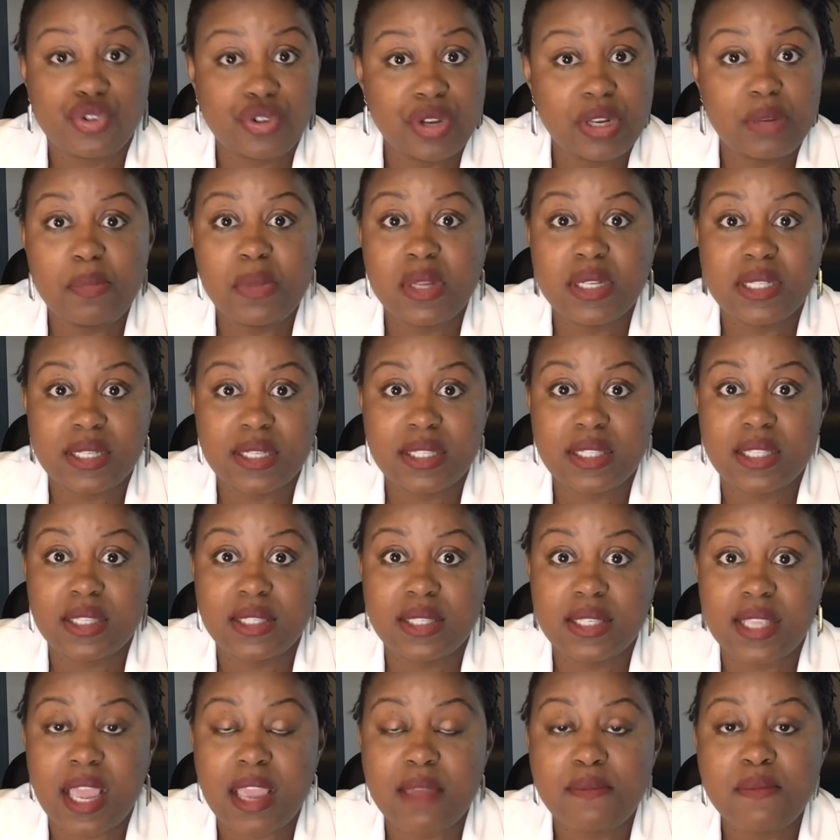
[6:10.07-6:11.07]
Um, treatment is
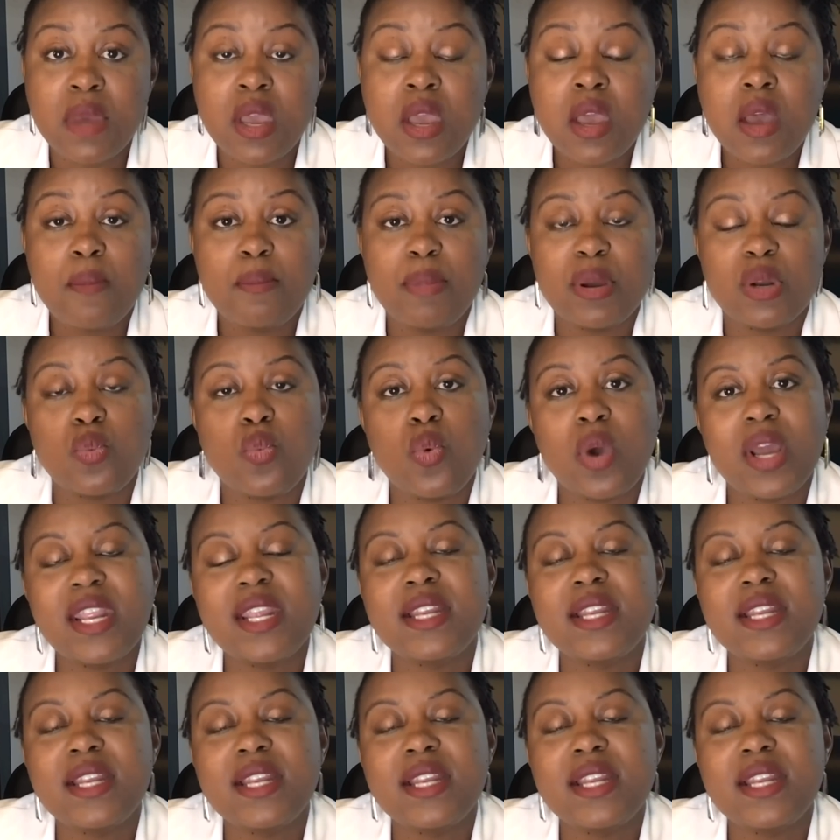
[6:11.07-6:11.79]
the same. But